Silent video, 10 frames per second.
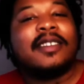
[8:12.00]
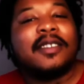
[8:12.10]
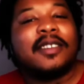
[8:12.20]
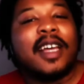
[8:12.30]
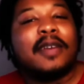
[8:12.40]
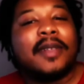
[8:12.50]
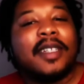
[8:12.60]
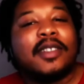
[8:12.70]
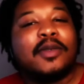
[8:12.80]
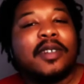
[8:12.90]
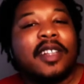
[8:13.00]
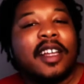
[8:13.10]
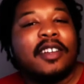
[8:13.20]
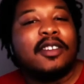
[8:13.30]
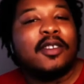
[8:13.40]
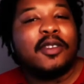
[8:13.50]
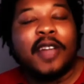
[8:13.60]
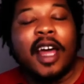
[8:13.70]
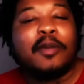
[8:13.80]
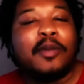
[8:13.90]
type ish where like, you
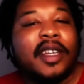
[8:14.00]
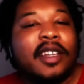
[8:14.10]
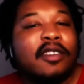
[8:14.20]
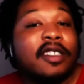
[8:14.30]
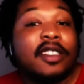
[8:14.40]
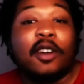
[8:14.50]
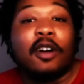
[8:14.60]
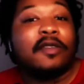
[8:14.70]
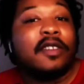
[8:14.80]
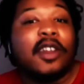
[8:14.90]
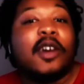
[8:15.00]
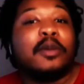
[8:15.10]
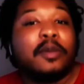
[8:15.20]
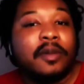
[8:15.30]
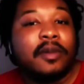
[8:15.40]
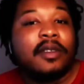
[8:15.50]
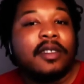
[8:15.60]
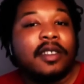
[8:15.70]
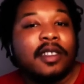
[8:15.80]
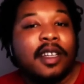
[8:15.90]
gotta be you just go off the dome
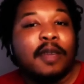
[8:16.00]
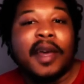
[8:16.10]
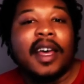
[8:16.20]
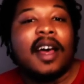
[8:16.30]
and make it hot.